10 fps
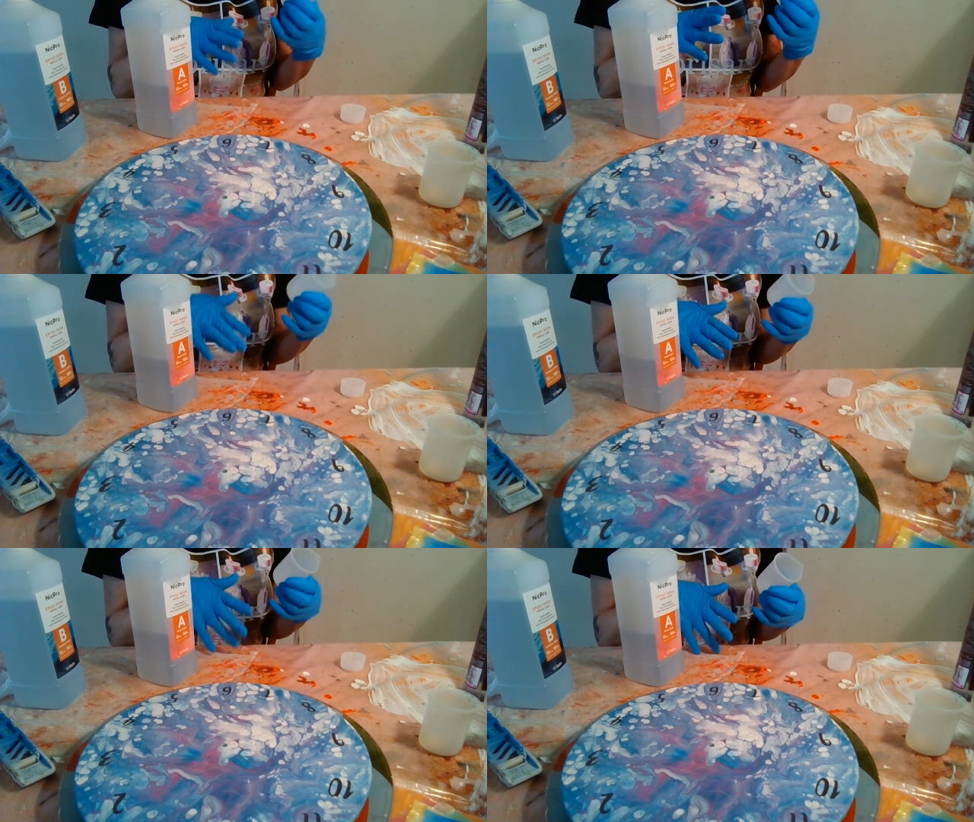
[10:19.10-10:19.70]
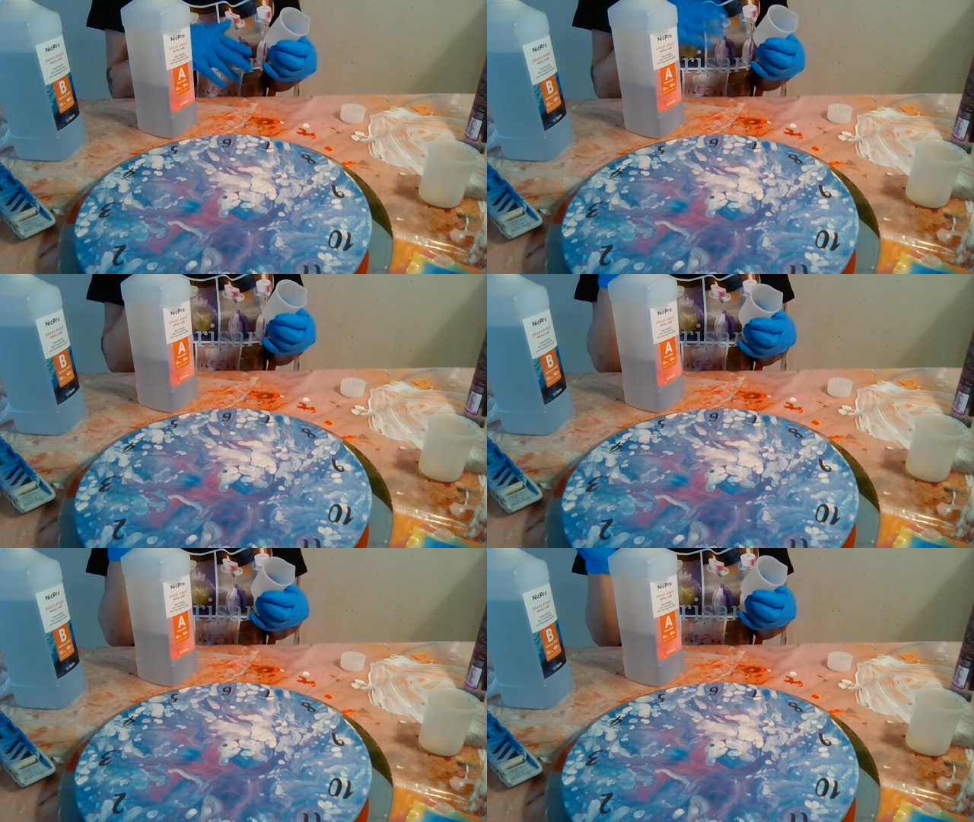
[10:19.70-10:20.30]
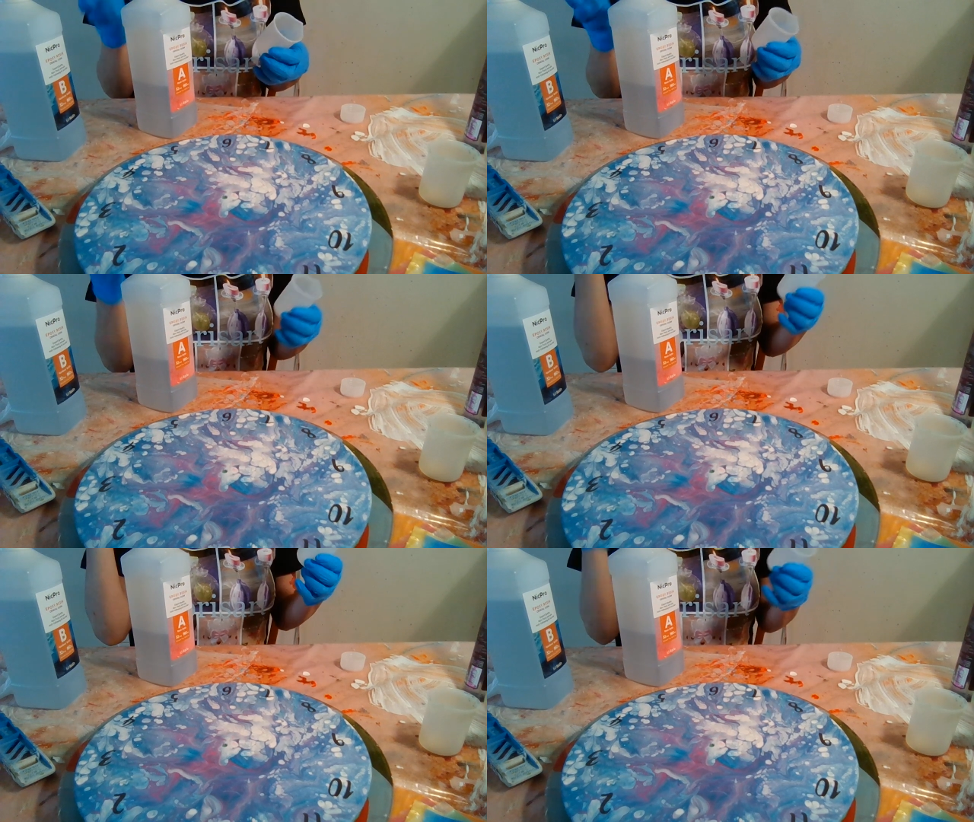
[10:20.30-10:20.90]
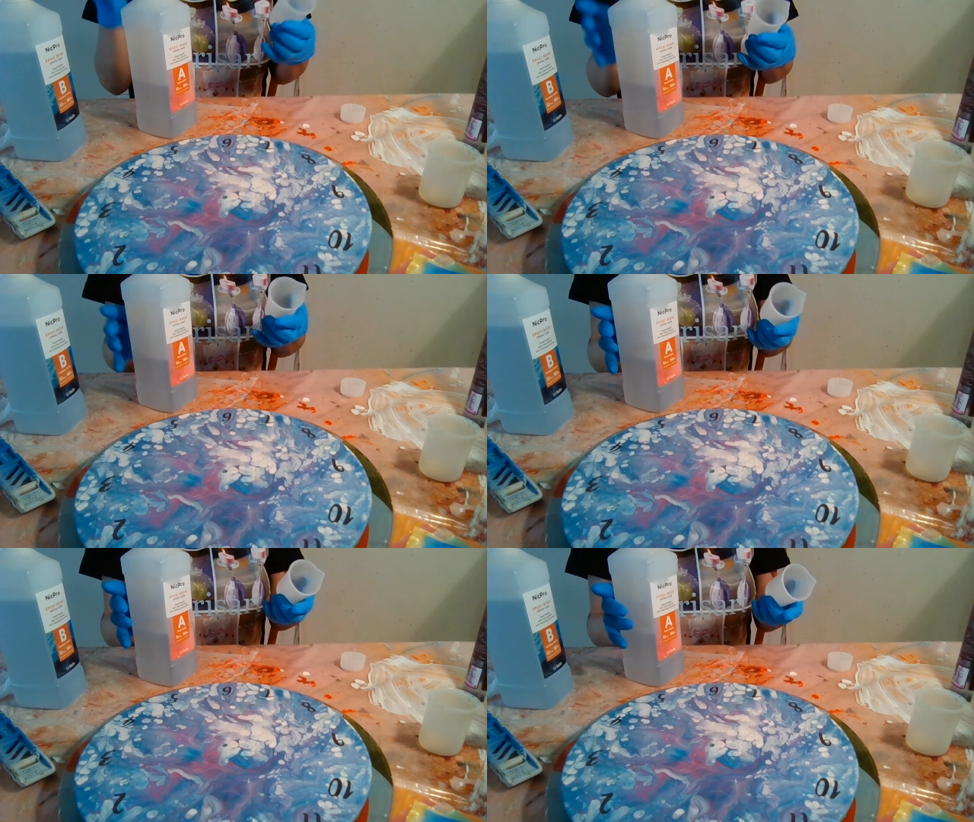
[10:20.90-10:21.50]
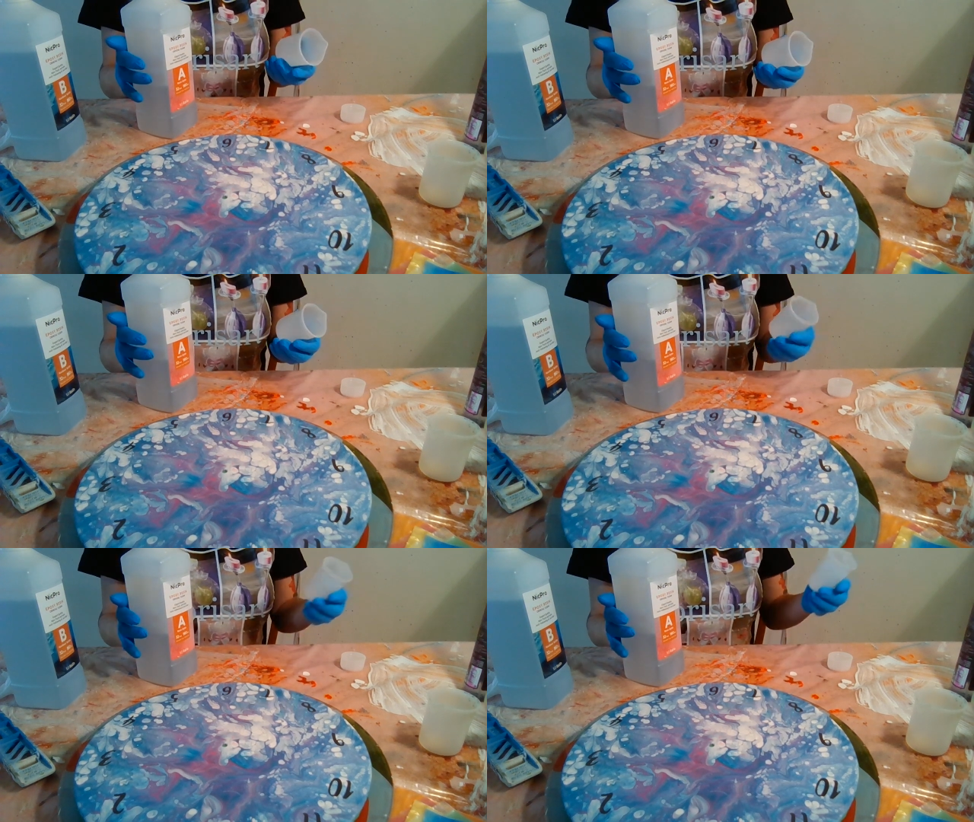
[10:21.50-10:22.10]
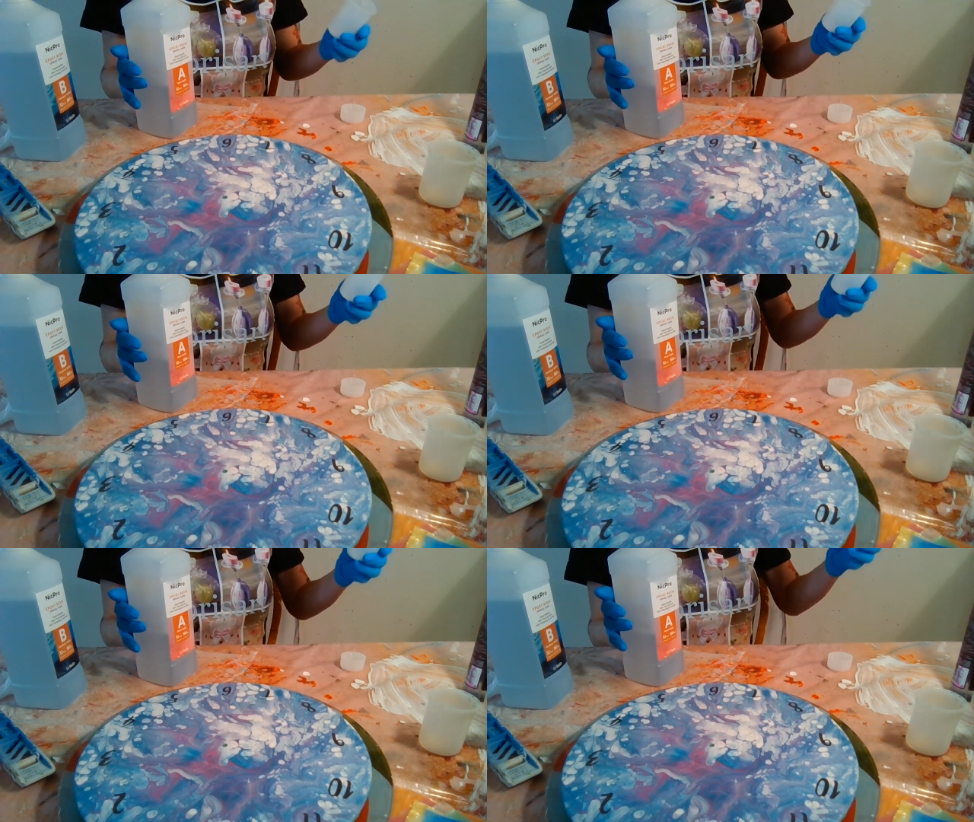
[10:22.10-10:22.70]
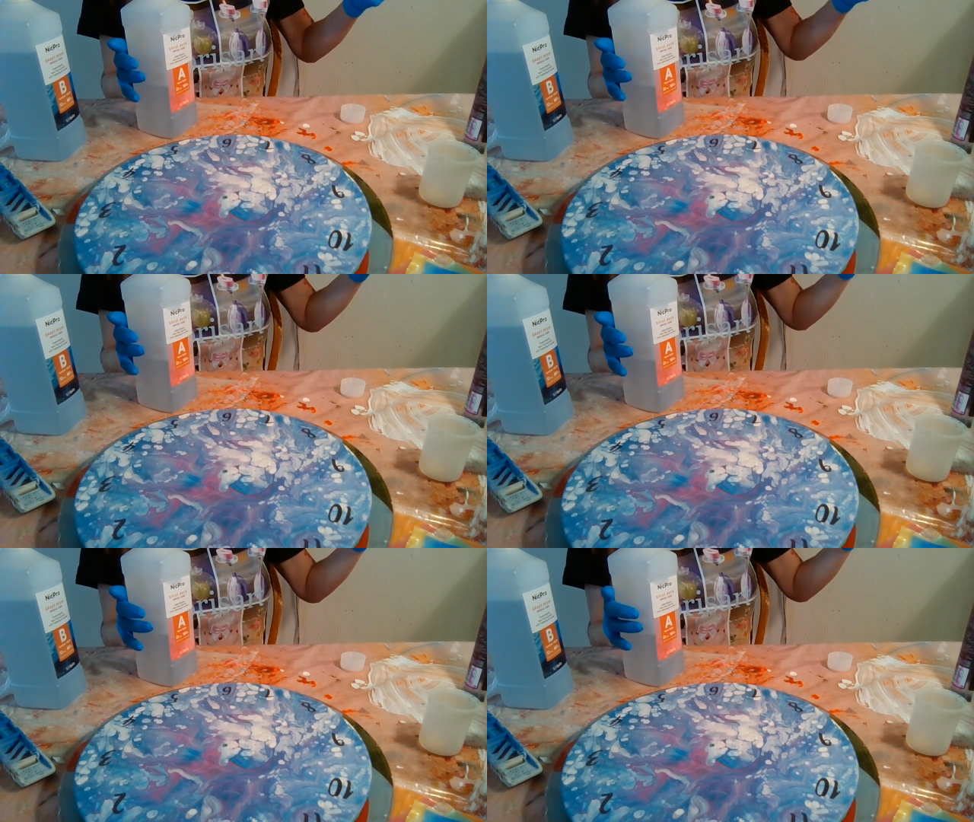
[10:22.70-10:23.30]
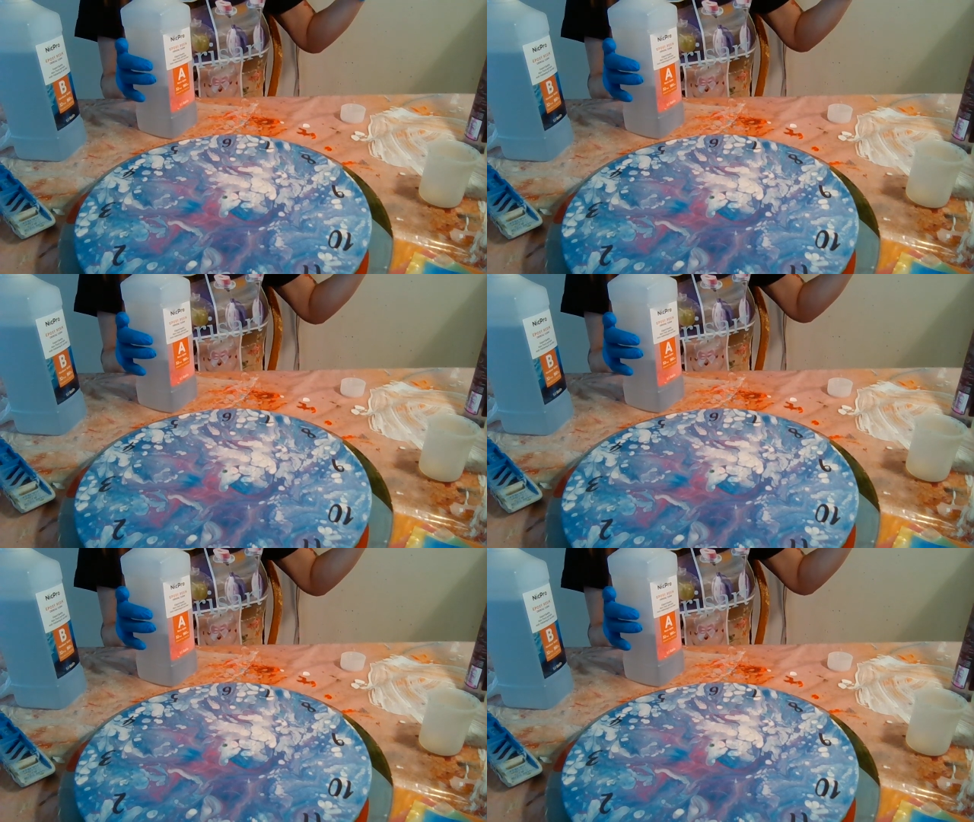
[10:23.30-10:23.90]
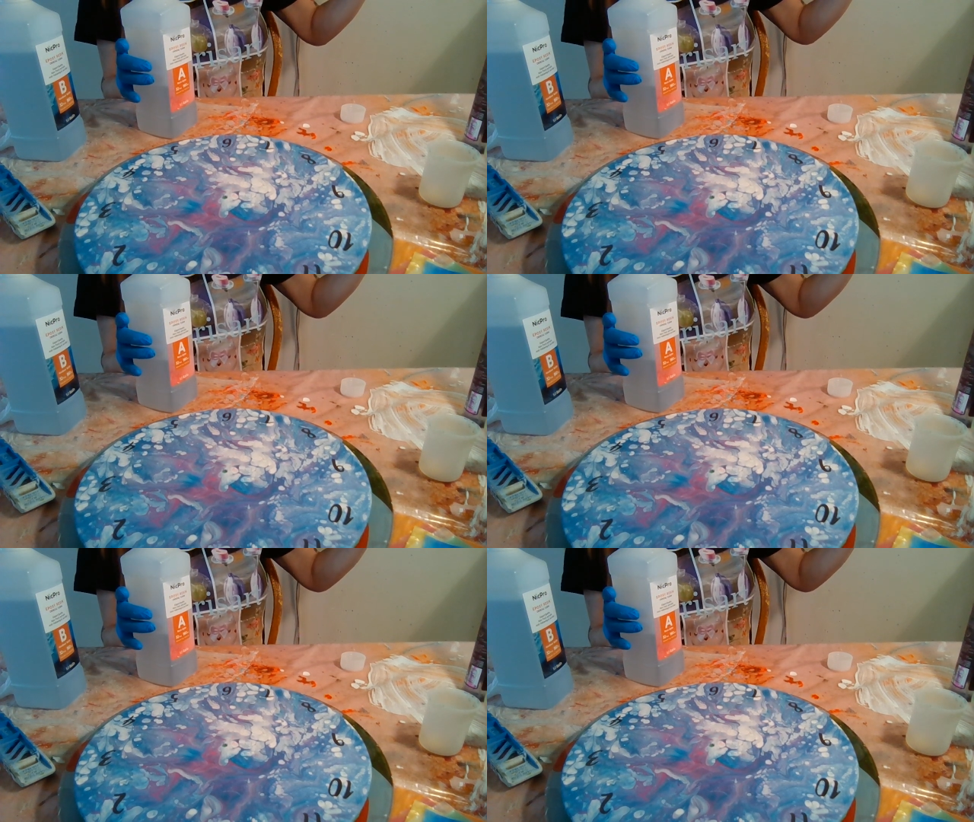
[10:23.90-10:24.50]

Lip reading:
(no speaker visible)